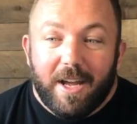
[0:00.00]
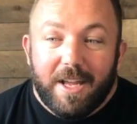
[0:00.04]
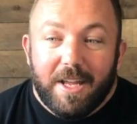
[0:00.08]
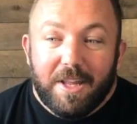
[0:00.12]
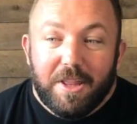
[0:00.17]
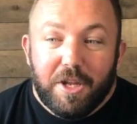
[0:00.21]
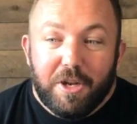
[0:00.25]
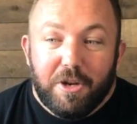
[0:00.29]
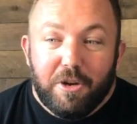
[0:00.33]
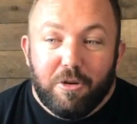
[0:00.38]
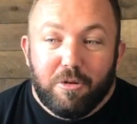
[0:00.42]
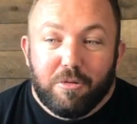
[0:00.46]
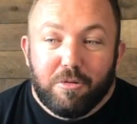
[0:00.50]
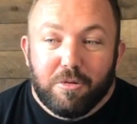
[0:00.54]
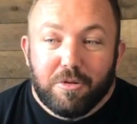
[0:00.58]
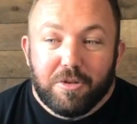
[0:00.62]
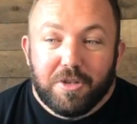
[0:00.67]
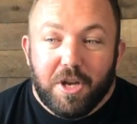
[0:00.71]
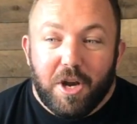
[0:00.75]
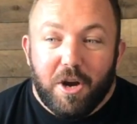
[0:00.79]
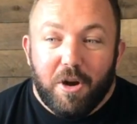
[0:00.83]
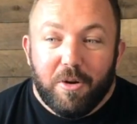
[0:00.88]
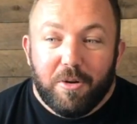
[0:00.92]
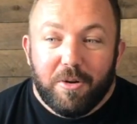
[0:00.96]
in the neutral
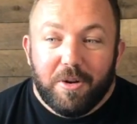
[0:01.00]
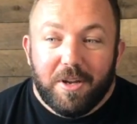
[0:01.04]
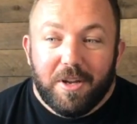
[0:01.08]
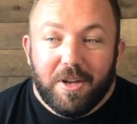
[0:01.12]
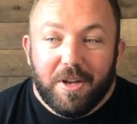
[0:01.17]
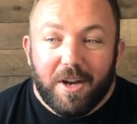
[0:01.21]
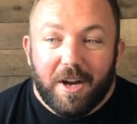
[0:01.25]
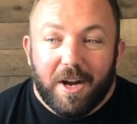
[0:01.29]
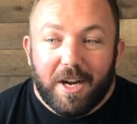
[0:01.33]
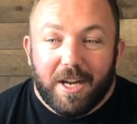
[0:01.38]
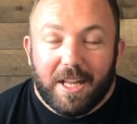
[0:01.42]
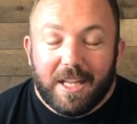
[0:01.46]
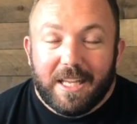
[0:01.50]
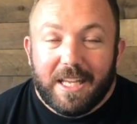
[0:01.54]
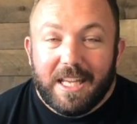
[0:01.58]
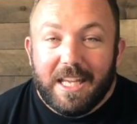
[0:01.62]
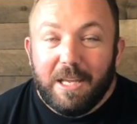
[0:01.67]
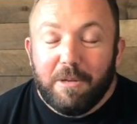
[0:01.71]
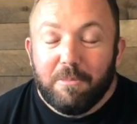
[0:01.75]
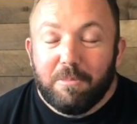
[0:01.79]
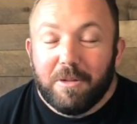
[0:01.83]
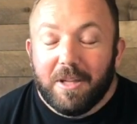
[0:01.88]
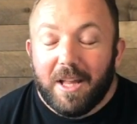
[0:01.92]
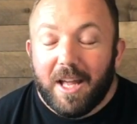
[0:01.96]
zone on a
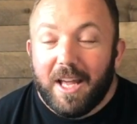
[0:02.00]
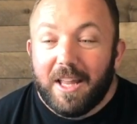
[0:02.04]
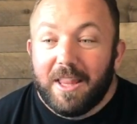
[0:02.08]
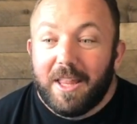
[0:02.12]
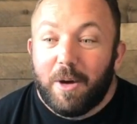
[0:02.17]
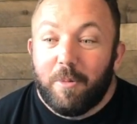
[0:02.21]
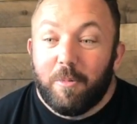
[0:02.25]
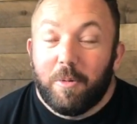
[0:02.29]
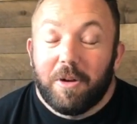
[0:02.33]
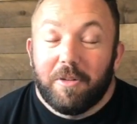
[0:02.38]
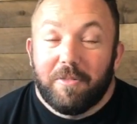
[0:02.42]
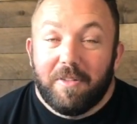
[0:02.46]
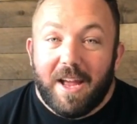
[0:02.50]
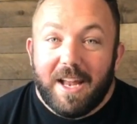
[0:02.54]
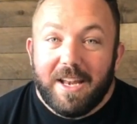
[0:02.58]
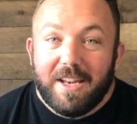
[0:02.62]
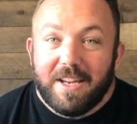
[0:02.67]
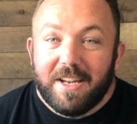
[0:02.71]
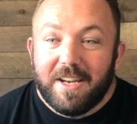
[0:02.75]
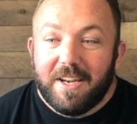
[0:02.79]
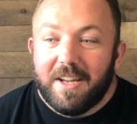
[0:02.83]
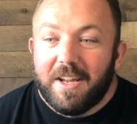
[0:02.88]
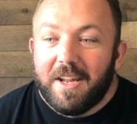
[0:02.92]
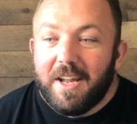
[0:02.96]
key play that would have
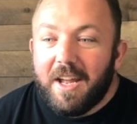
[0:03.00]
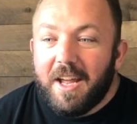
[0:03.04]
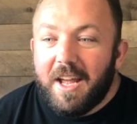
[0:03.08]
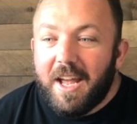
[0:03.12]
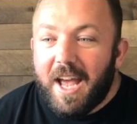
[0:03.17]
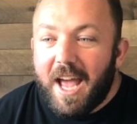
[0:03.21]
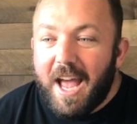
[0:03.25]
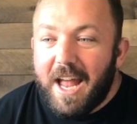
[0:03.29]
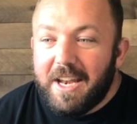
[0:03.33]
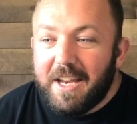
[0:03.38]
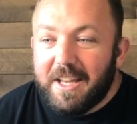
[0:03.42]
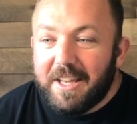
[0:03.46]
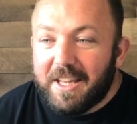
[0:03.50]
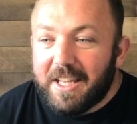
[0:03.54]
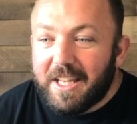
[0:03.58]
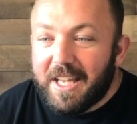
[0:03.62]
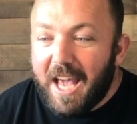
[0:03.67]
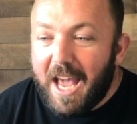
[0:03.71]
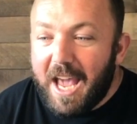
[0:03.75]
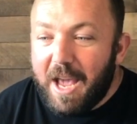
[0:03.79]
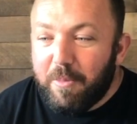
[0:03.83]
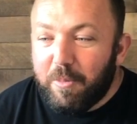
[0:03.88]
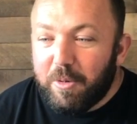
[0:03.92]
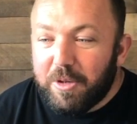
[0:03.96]
ended the
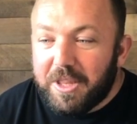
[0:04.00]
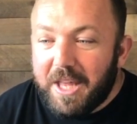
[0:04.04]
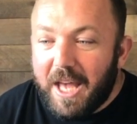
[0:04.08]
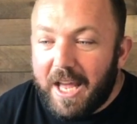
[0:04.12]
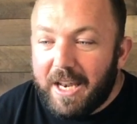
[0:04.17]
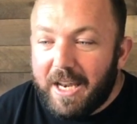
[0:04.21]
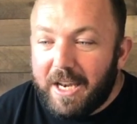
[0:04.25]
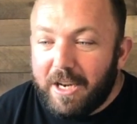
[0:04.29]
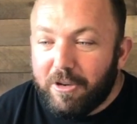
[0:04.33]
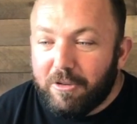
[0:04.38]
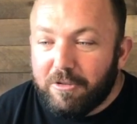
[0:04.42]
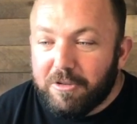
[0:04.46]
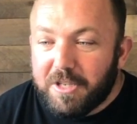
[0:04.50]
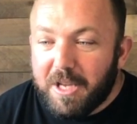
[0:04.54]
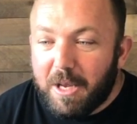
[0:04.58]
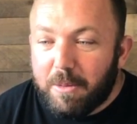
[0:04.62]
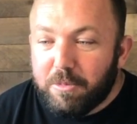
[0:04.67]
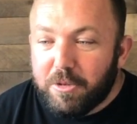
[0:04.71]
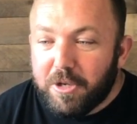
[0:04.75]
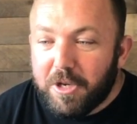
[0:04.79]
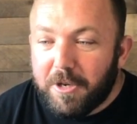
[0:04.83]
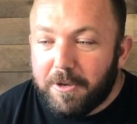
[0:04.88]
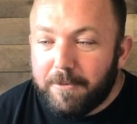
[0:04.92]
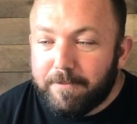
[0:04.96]
game with that
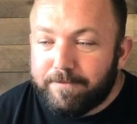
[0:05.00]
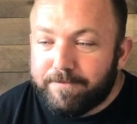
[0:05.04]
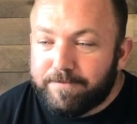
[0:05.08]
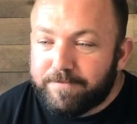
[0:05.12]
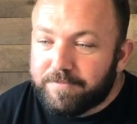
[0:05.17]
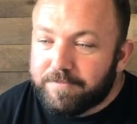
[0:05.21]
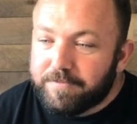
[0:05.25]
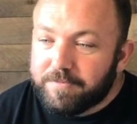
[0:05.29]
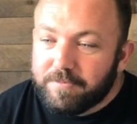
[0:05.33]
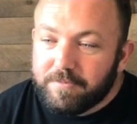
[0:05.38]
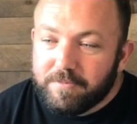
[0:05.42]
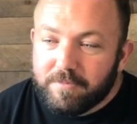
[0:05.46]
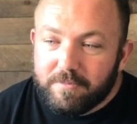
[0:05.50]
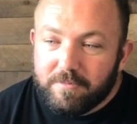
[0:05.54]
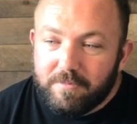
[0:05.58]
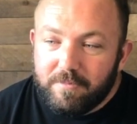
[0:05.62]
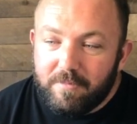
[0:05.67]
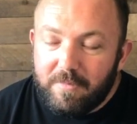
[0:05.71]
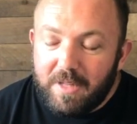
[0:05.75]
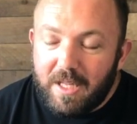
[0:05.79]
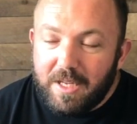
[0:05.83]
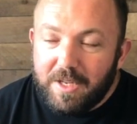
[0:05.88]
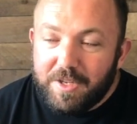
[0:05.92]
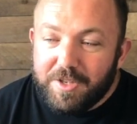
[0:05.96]
interception.
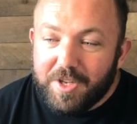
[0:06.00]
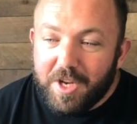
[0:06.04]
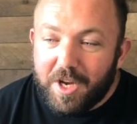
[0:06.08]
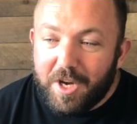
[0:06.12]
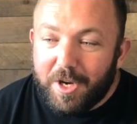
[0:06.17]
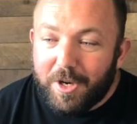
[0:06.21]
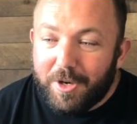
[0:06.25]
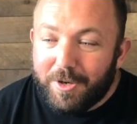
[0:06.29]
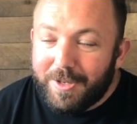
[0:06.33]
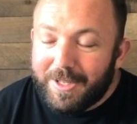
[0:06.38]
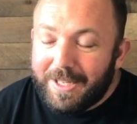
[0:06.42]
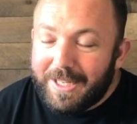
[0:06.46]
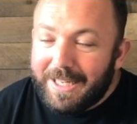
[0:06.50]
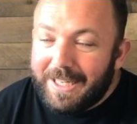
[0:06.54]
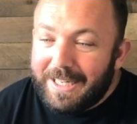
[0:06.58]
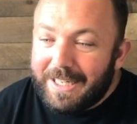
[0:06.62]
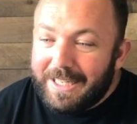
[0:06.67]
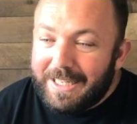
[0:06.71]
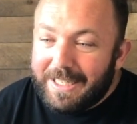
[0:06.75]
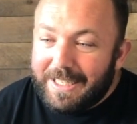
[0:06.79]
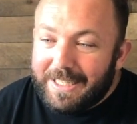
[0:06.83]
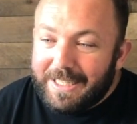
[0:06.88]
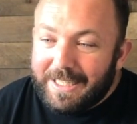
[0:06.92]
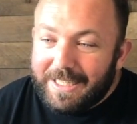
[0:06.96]
So
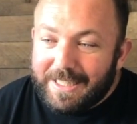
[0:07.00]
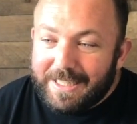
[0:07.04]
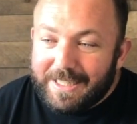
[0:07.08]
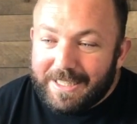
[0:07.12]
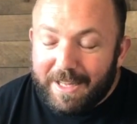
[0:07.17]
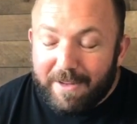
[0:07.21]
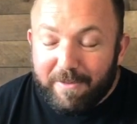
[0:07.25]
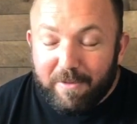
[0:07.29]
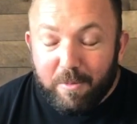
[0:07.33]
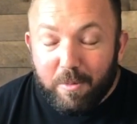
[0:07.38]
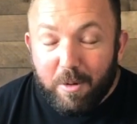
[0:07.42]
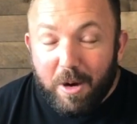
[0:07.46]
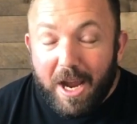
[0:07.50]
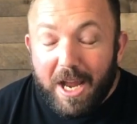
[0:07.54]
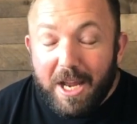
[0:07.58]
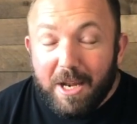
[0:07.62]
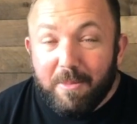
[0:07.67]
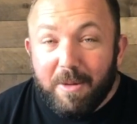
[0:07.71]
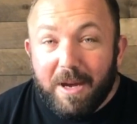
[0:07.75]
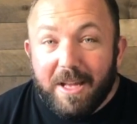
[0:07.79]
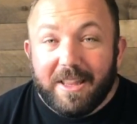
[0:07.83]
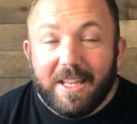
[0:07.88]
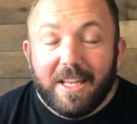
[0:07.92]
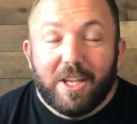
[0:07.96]
love them or hate
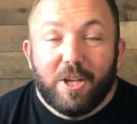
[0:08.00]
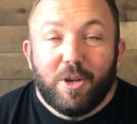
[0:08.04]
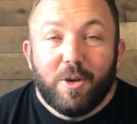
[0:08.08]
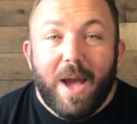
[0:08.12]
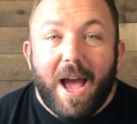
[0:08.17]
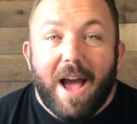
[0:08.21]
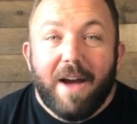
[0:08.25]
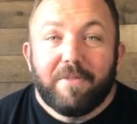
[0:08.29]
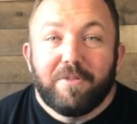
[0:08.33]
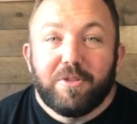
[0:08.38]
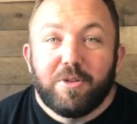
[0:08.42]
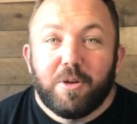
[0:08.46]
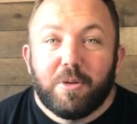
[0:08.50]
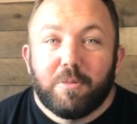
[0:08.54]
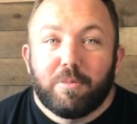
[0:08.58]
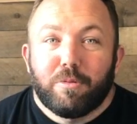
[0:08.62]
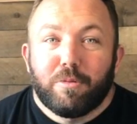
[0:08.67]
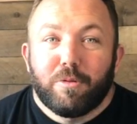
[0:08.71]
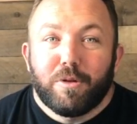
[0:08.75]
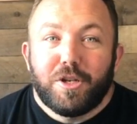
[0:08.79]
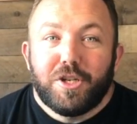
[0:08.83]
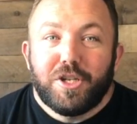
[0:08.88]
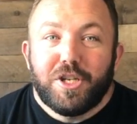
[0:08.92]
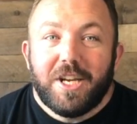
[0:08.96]
them, I think you have to
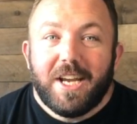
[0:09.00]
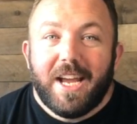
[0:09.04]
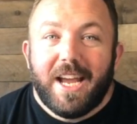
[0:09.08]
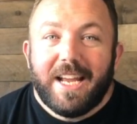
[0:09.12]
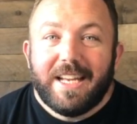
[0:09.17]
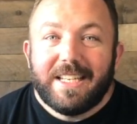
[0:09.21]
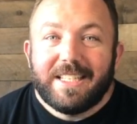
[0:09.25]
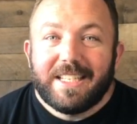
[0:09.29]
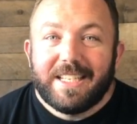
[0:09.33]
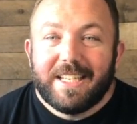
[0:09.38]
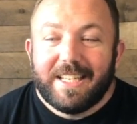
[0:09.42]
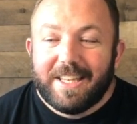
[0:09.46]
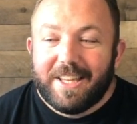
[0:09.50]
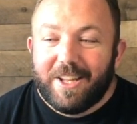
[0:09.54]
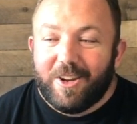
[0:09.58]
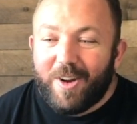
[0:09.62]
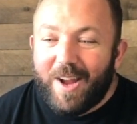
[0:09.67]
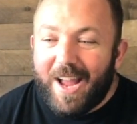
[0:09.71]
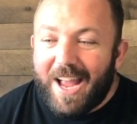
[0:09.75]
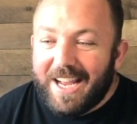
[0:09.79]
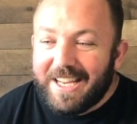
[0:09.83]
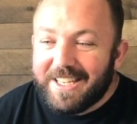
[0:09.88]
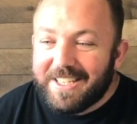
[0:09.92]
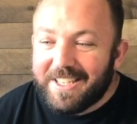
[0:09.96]
appreciate
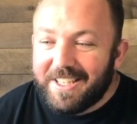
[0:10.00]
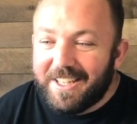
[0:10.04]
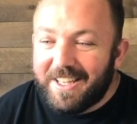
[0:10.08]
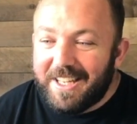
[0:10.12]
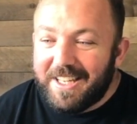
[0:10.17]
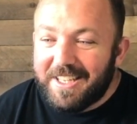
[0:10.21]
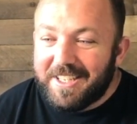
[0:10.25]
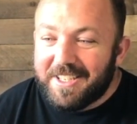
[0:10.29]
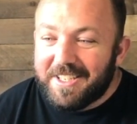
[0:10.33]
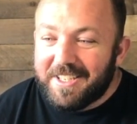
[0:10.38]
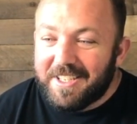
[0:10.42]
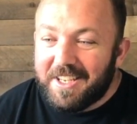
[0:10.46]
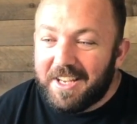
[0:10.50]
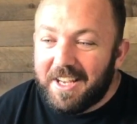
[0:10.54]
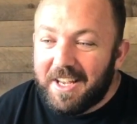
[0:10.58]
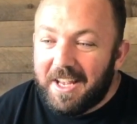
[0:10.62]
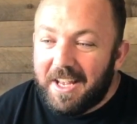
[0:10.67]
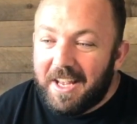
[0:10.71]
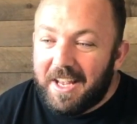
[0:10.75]
their excellence.